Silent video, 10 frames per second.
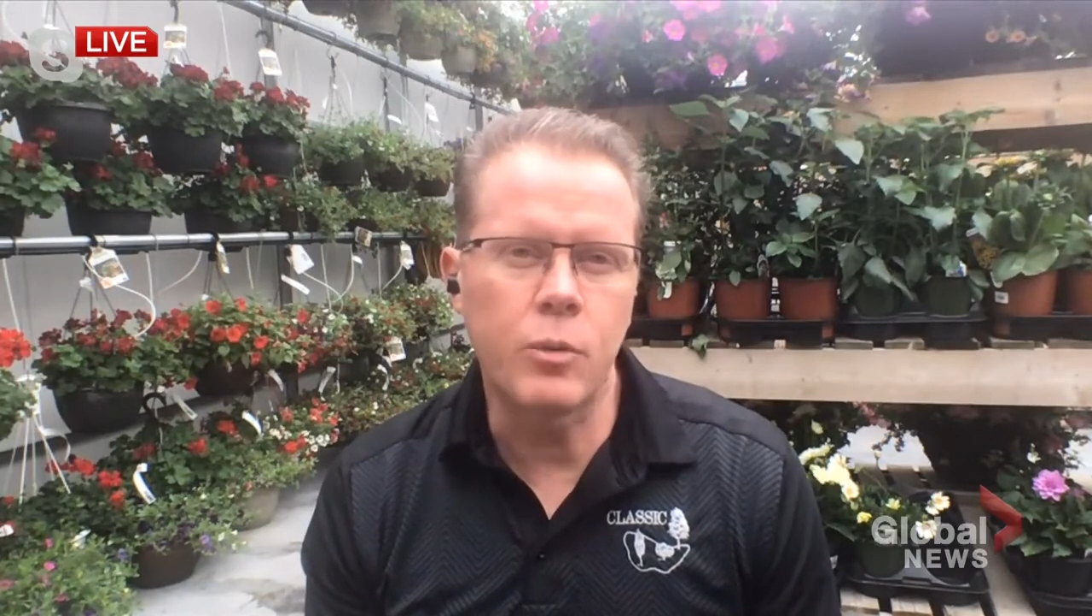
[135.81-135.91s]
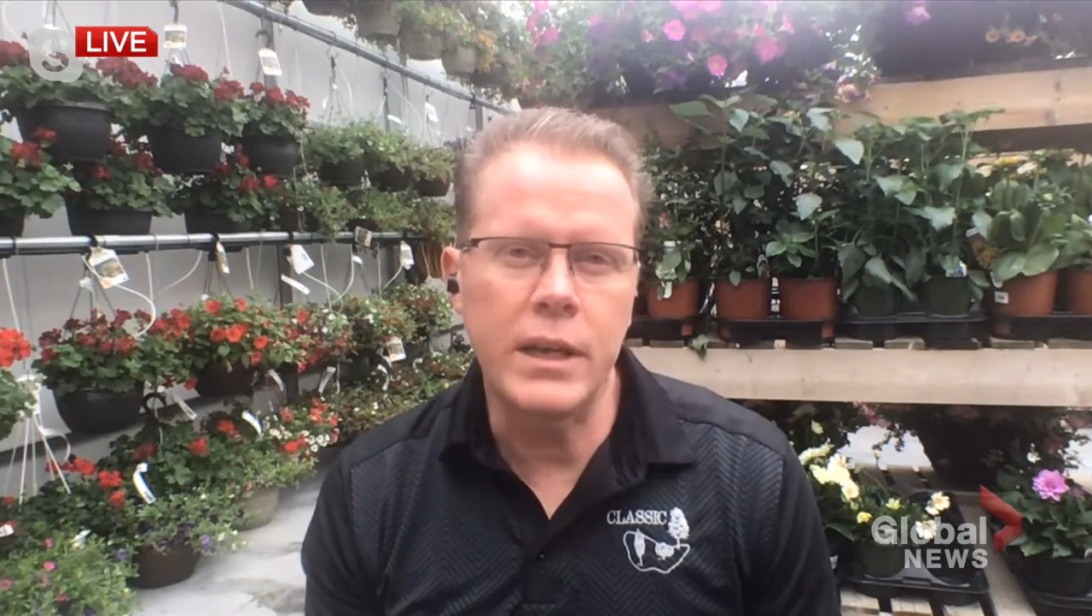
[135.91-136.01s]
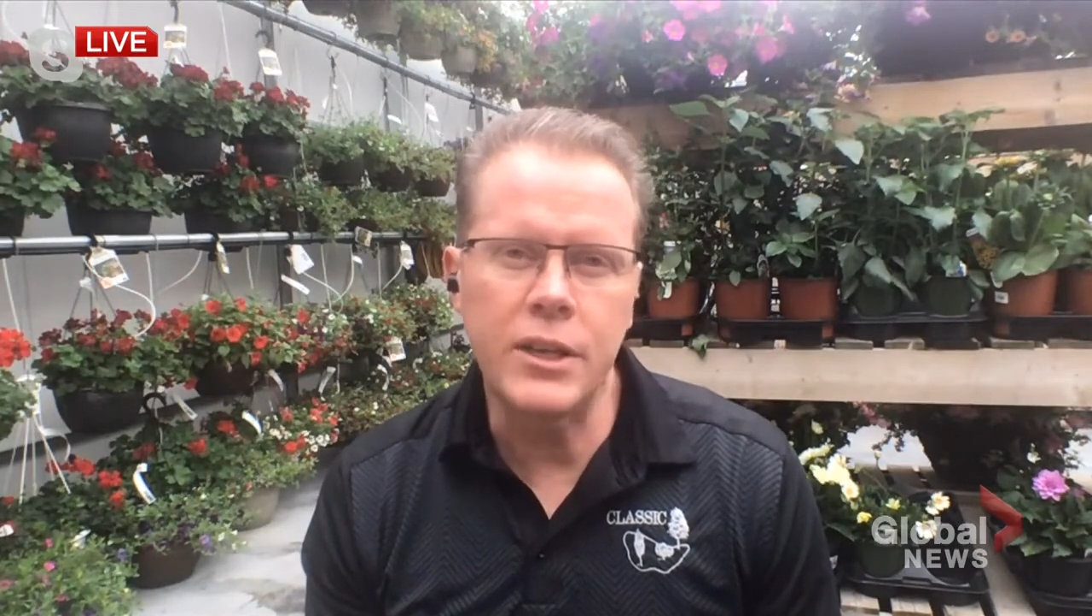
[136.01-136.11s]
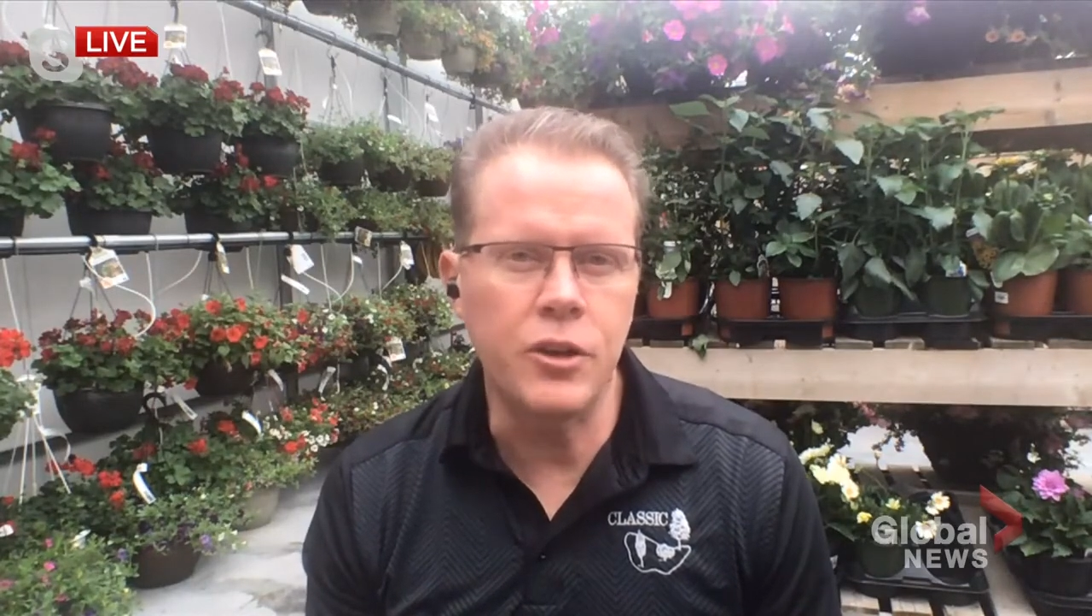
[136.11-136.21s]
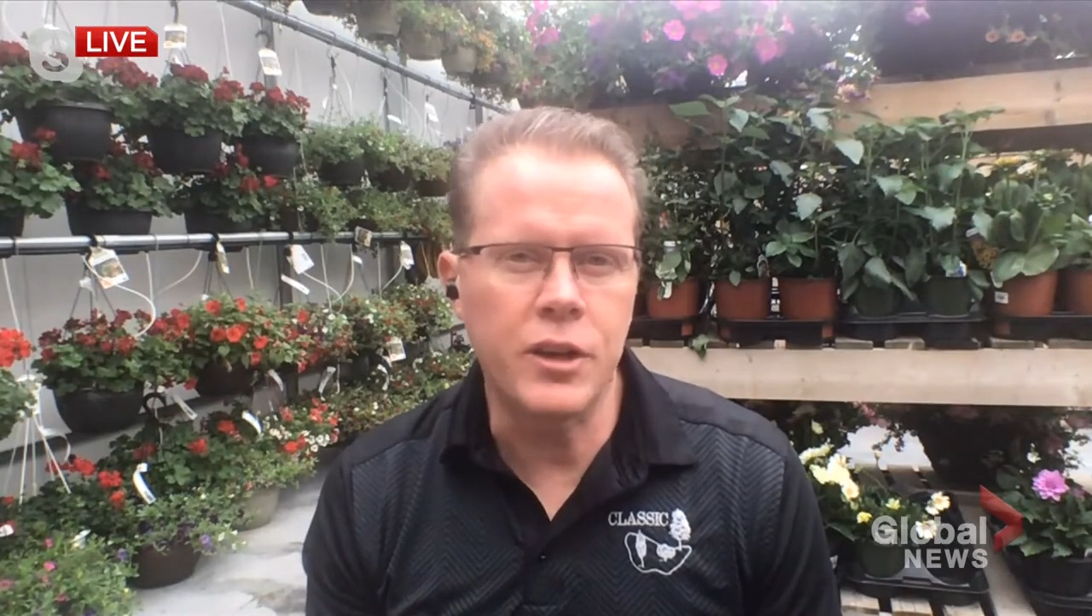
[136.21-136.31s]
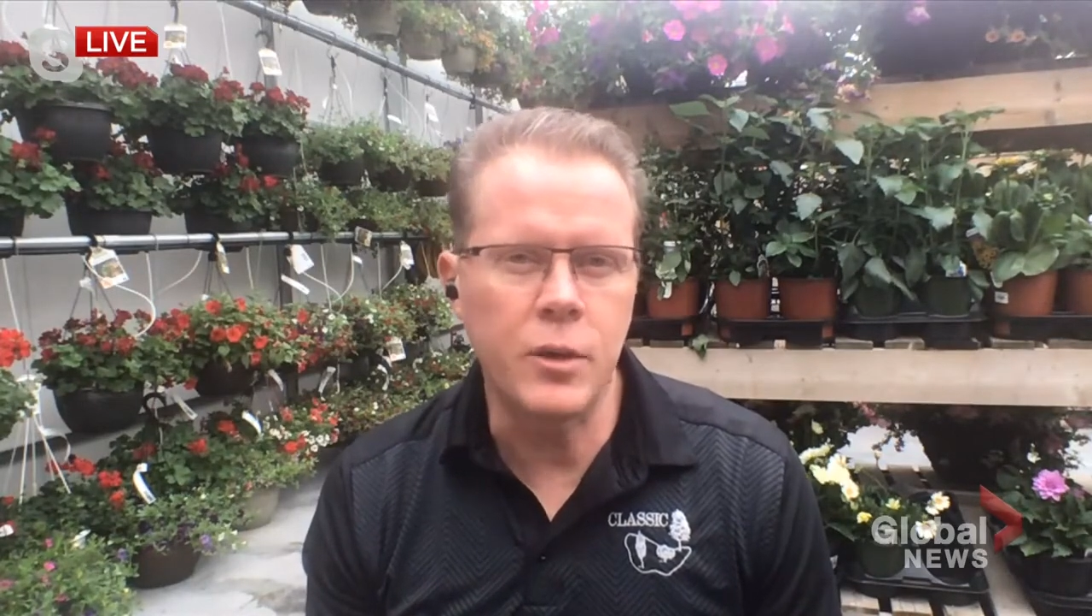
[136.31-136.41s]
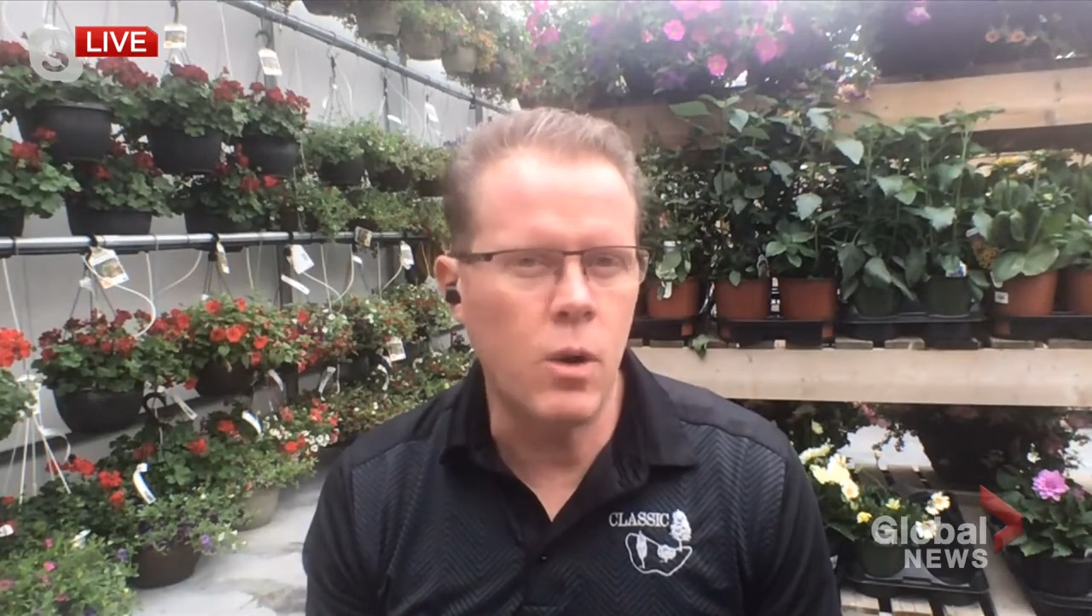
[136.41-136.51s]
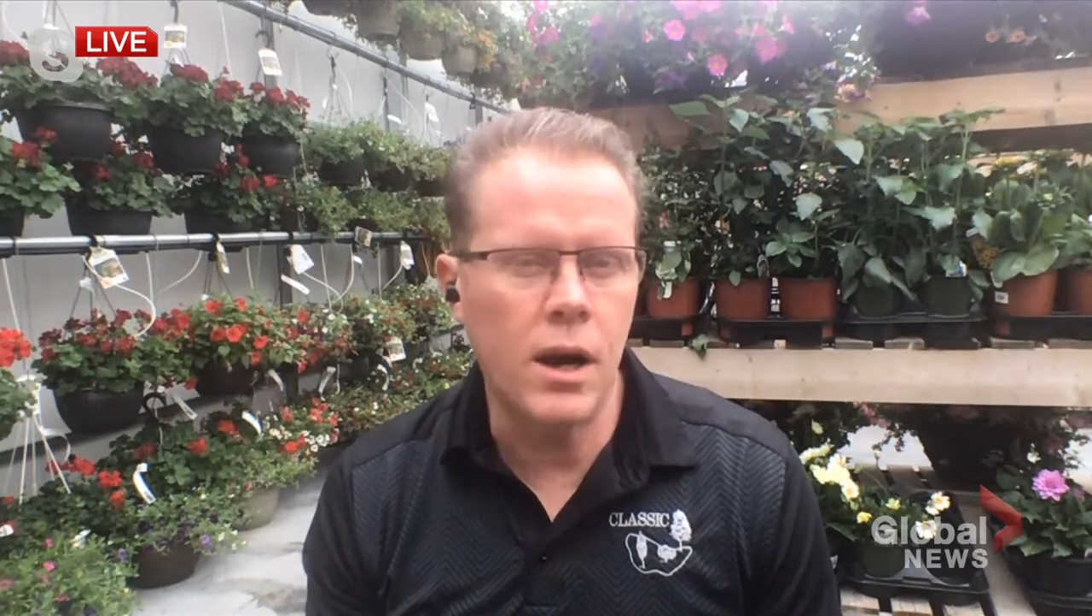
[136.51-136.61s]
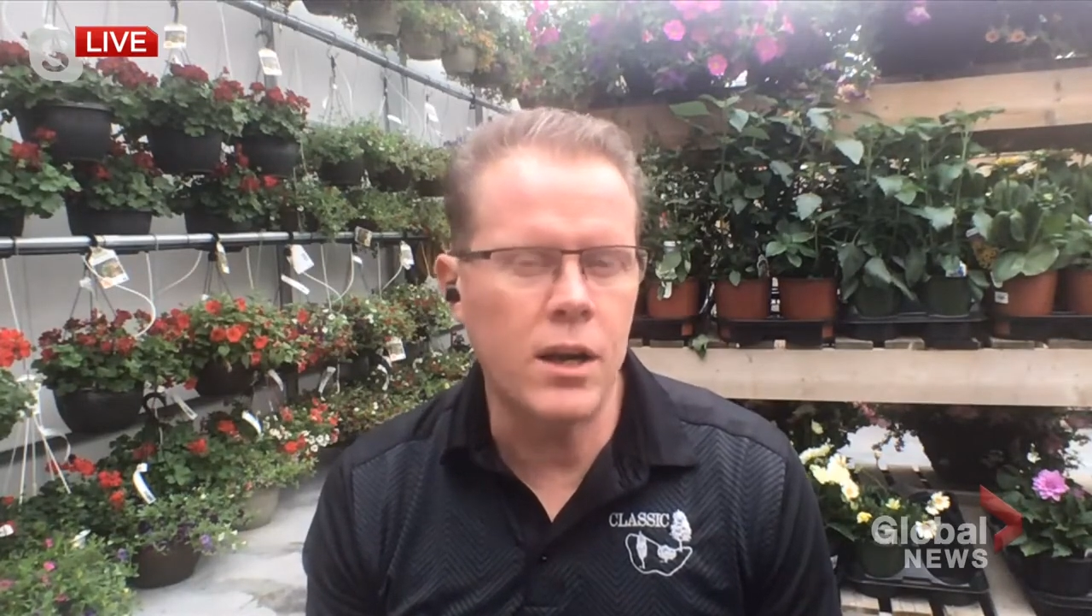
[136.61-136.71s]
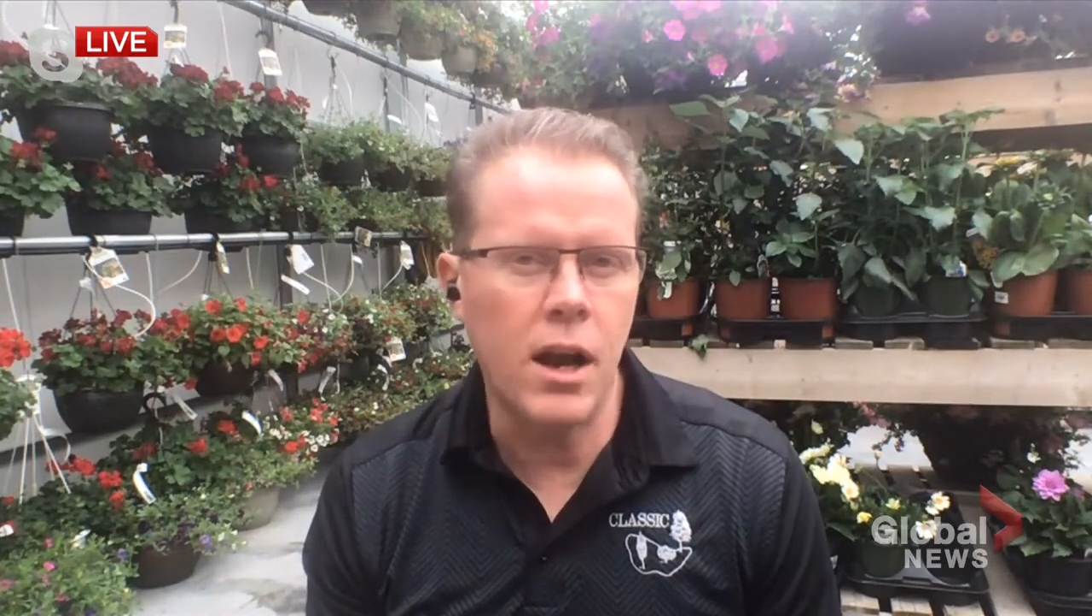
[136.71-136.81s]
week you can
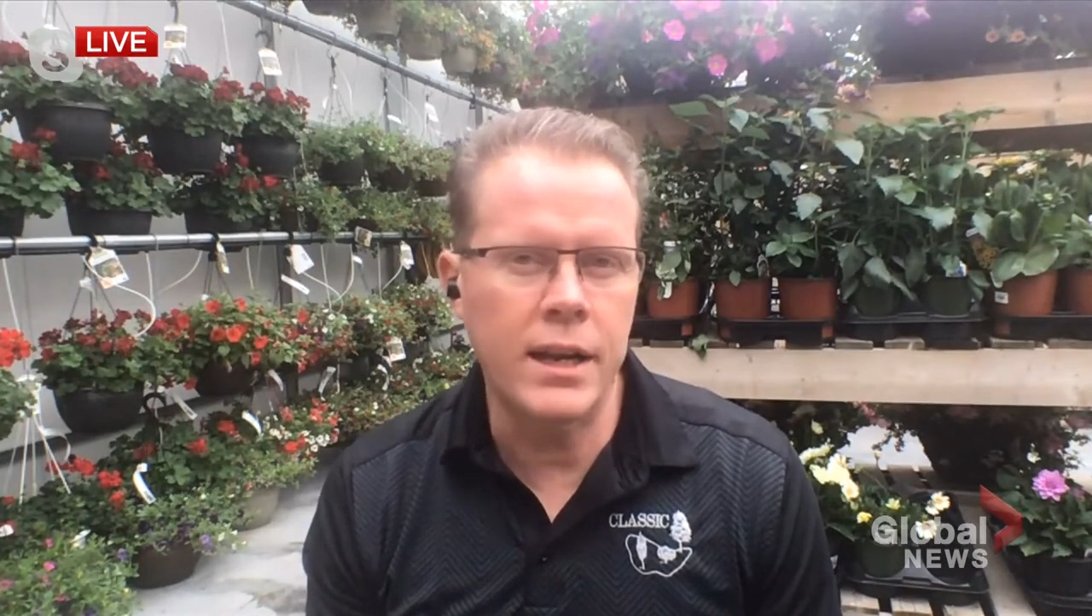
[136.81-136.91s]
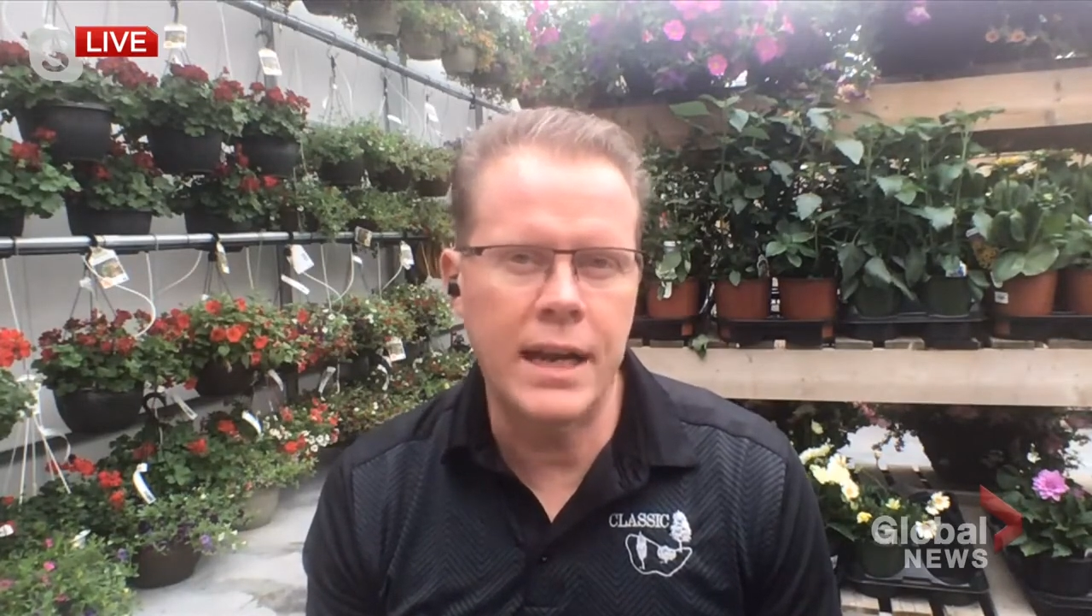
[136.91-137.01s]
walk on it,